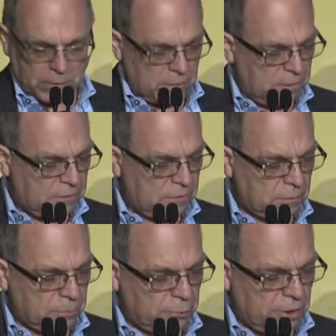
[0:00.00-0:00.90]

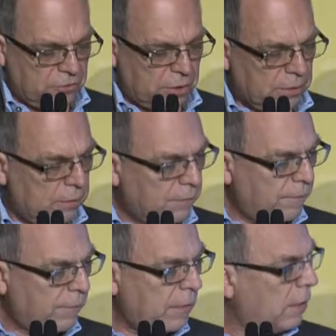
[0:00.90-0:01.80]
This project
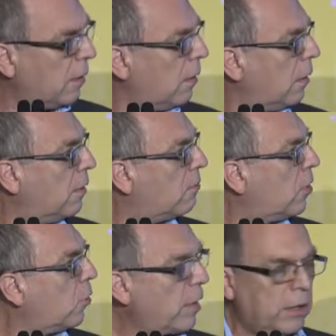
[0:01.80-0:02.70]
is
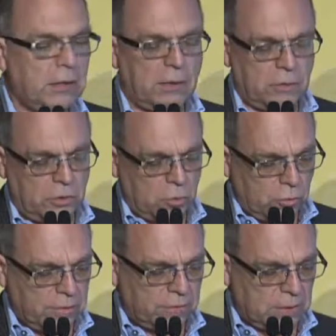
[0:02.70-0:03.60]
located on the
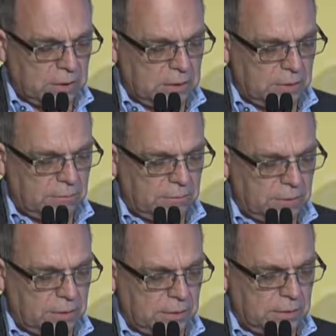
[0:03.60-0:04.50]
north side of
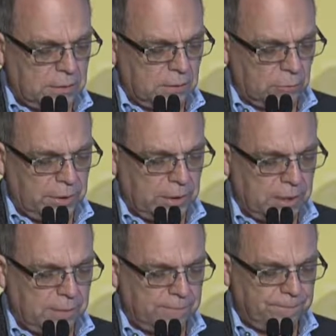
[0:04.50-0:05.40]

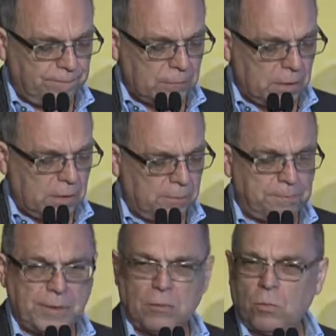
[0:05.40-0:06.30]
Riyadh on
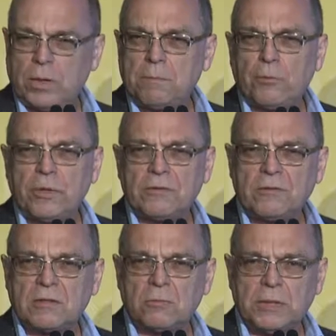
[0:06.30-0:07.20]
about
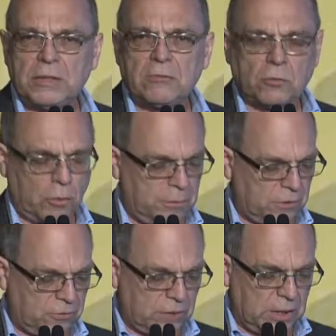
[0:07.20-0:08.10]
1.6 million square
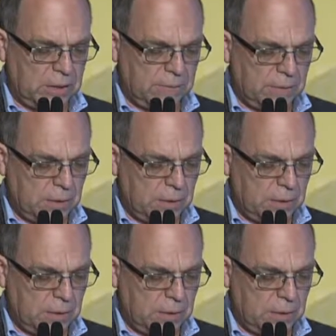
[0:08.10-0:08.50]
meter site.